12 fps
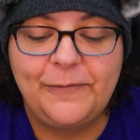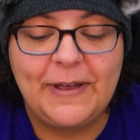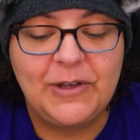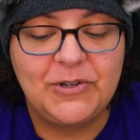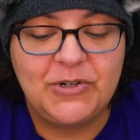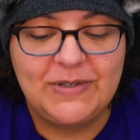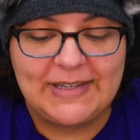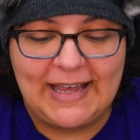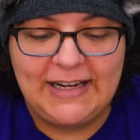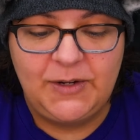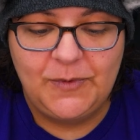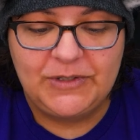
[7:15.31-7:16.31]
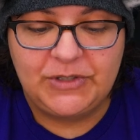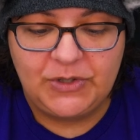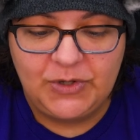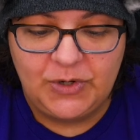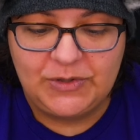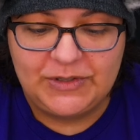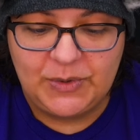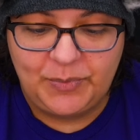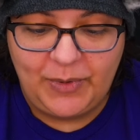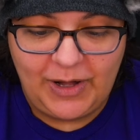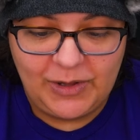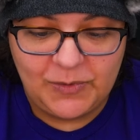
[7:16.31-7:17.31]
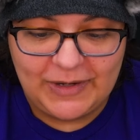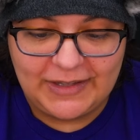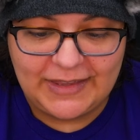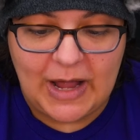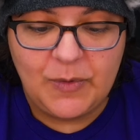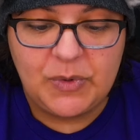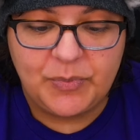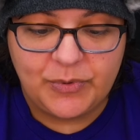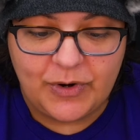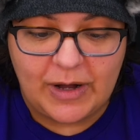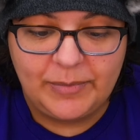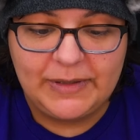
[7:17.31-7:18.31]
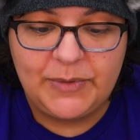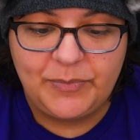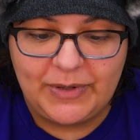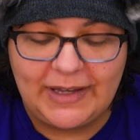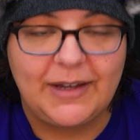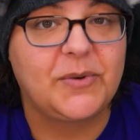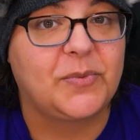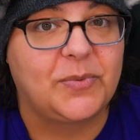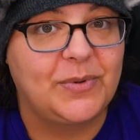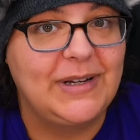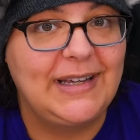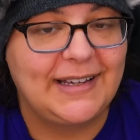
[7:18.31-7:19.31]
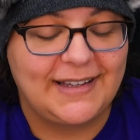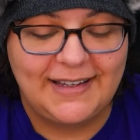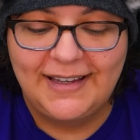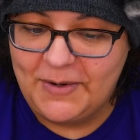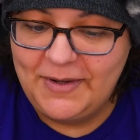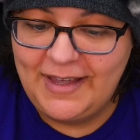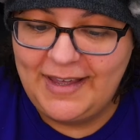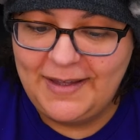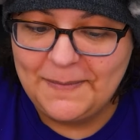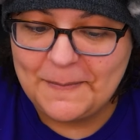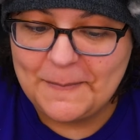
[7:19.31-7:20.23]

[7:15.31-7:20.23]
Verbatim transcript: if I could choose anyone to go to the ball with, I would probably pick Rick. Okay,